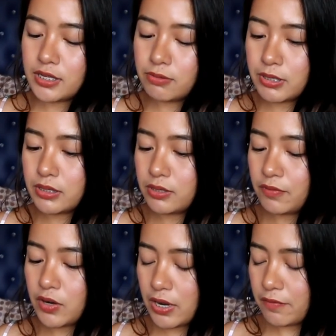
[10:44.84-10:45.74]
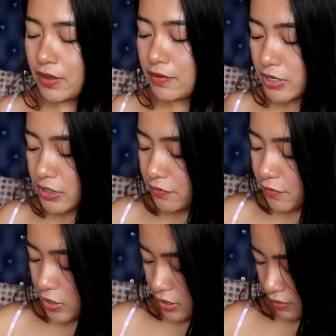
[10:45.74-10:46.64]
this was for 545
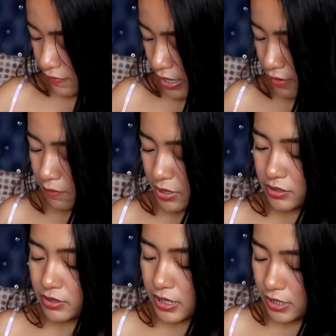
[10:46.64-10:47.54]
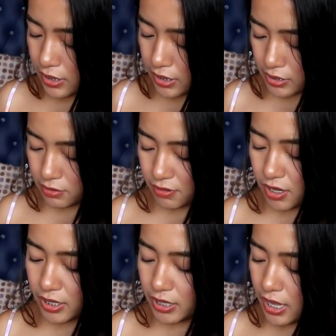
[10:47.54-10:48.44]
pesos. And then, this
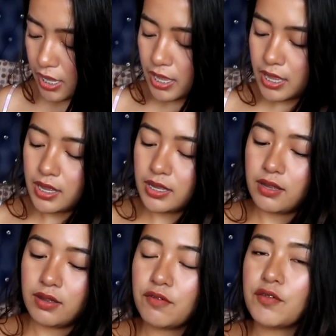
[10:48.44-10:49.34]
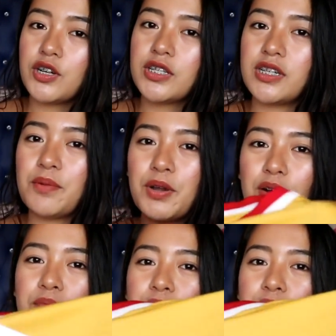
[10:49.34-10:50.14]
one, of course, syempre ako